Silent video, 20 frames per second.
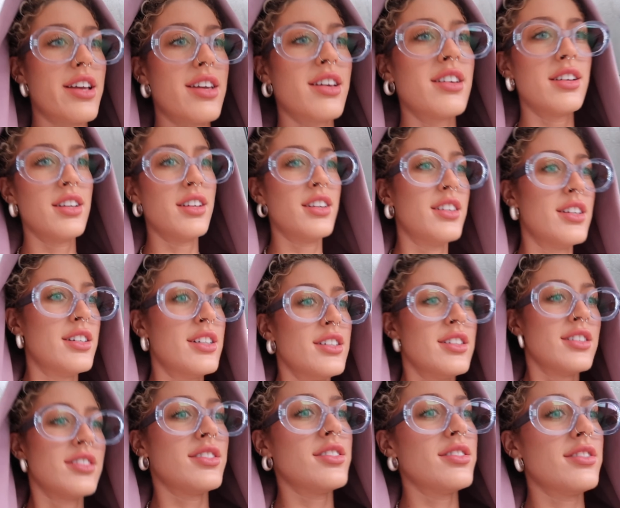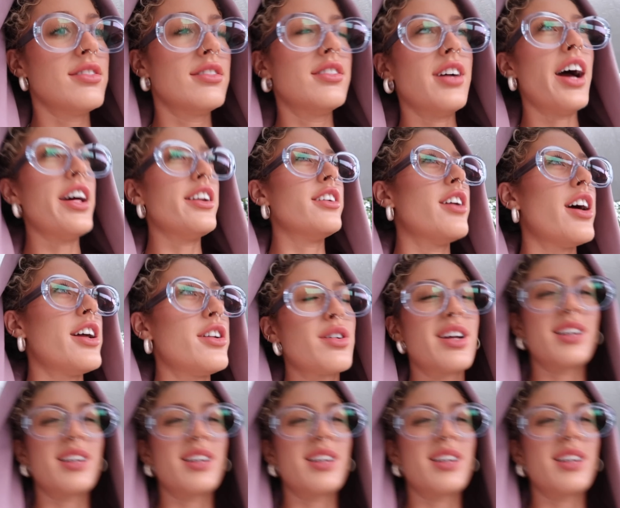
I don't know, I don't